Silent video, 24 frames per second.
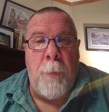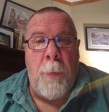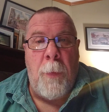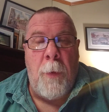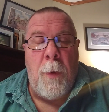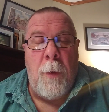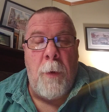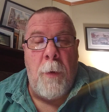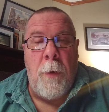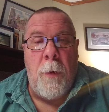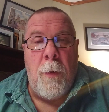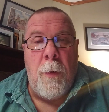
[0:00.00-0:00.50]

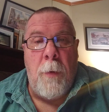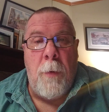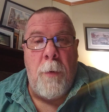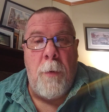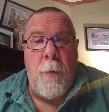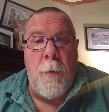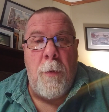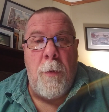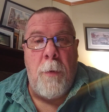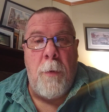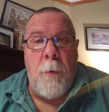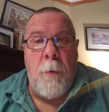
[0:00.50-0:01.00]

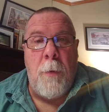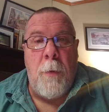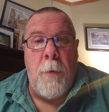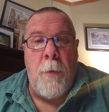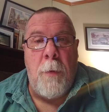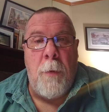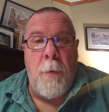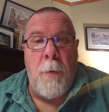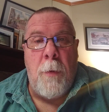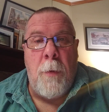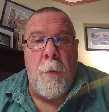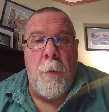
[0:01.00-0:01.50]

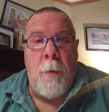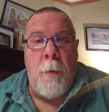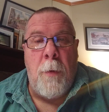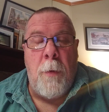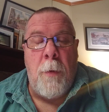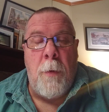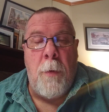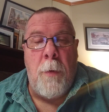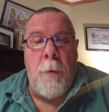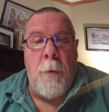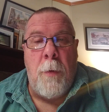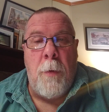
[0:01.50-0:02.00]

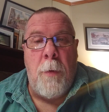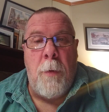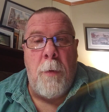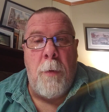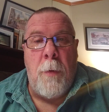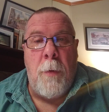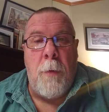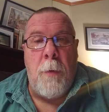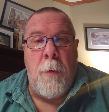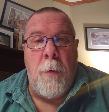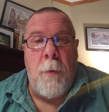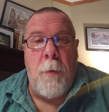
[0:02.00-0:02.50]

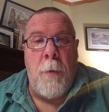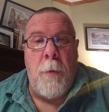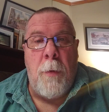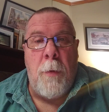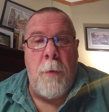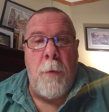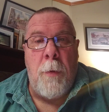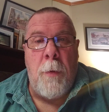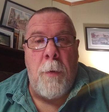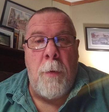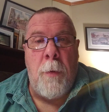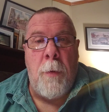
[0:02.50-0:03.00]

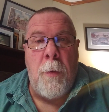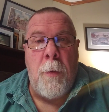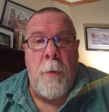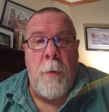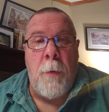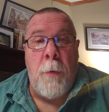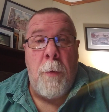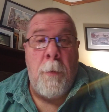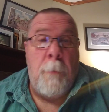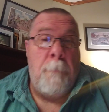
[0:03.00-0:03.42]
[no speech]